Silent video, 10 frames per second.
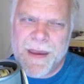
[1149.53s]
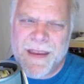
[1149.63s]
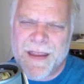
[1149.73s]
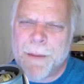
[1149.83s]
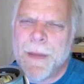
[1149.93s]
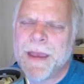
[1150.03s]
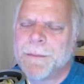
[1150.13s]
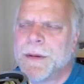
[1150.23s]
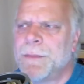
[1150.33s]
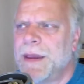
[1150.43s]
not Mike
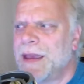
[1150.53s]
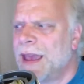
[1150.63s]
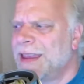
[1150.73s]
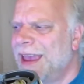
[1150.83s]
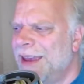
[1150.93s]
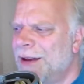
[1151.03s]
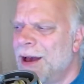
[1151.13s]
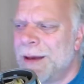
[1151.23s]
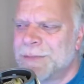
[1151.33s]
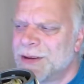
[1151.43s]
McPeak. I can't.
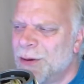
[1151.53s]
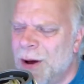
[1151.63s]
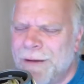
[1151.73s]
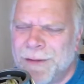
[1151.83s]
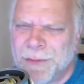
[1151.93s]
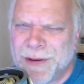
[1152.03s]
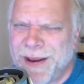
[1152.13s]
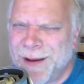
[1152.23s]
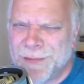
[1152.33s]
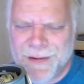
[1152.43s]
I'm so awful with
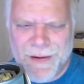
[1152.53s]
names.